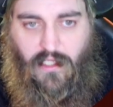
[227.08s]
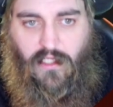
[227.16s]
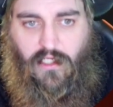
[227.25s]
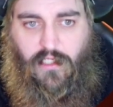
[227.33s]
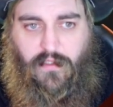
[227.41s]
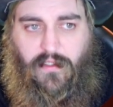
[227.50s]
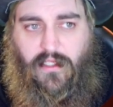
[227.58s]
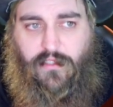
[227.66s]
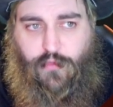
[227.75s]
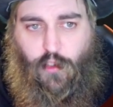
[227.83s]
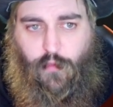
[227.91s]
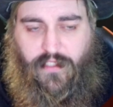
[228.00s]
because
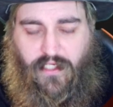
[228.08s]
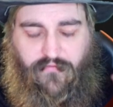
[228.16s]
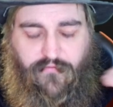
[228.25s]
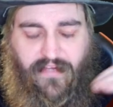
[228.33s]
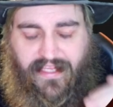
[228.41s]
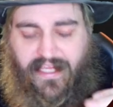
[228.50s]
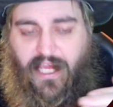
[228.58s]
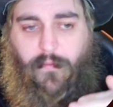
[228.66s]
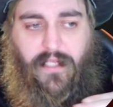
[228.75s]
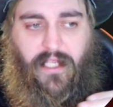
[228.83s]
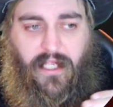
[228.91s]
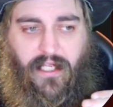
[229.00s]
groups really
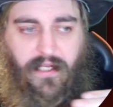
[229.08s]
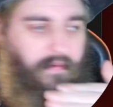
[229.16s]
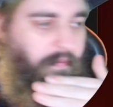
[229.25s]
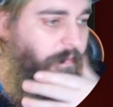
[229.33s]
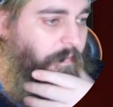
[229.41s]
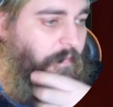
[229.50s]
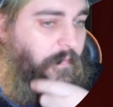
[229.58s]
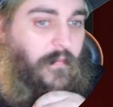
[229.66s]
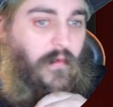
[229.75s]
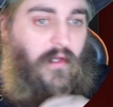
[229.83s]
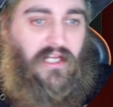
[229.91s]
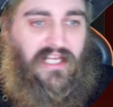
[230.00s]
help you
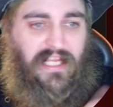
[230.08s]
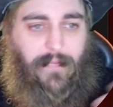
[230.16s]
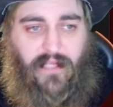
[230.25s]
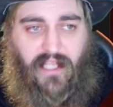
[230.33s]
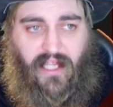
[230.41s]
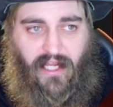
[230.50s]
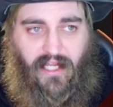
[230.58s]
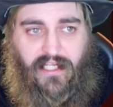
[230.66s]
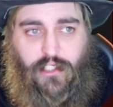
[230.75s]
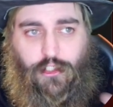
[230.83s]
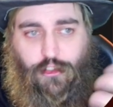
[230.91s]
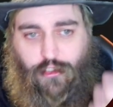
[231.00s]
keep your
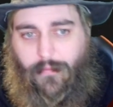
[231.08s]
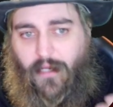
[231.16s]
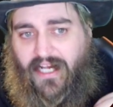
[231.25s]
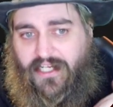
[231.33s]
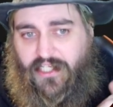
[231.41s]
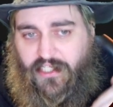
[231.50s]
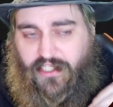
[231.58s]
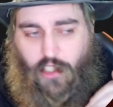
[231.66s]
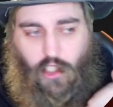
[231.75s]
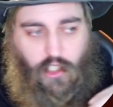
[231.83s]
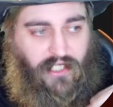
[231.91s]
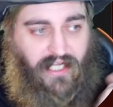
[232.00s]
Streamer.bot actions
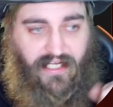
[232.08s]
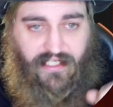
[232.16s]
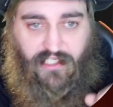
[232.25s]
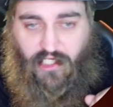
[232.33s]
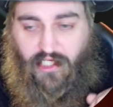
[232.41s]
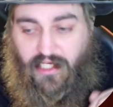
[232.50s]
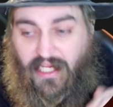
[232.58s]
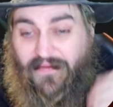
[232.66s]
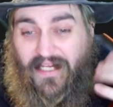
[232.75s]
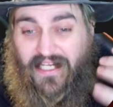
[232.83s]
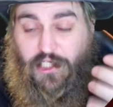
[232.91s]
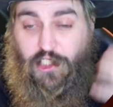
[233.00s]
organized. So if you
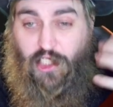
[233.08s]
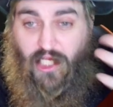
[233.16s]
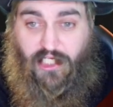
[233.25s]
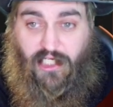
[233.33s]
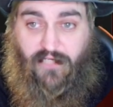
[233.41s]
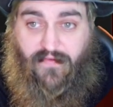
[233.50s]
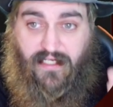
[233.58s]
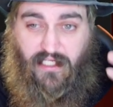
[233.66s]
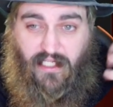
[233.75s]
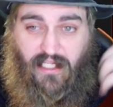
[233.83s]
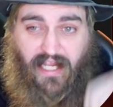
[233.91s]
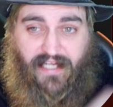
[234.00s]
need to change anything,
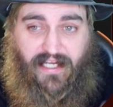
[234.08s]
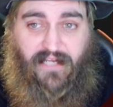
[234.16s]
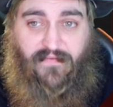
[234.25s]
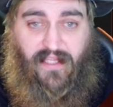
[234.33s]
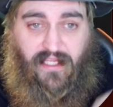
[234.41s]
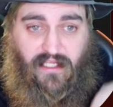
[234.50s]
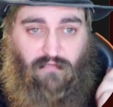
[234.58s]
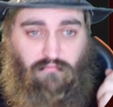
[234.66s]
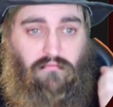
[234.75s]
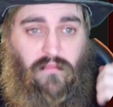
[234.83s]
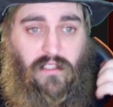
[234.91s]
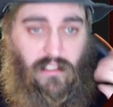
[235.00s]
edit anything,
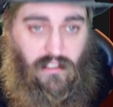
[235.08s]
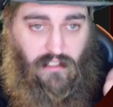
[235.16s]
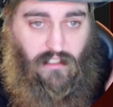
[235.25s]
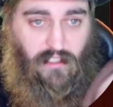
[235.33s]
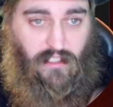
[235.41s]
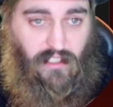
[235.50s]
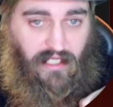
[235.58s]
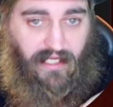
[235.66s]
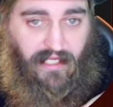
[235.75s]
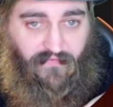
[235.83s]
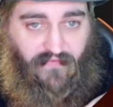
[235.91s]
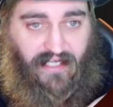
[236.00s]

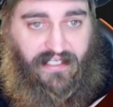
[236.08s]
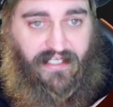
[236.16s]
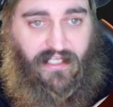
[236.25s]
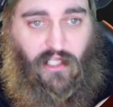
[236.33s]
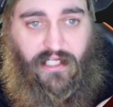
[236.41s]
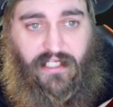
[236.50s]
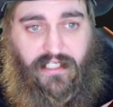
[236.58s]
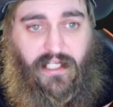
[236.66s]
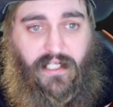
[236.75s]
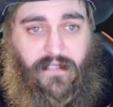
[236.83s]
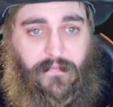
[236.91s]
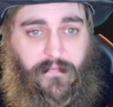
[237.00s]
you can find it a lot
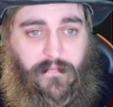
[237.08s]
easier.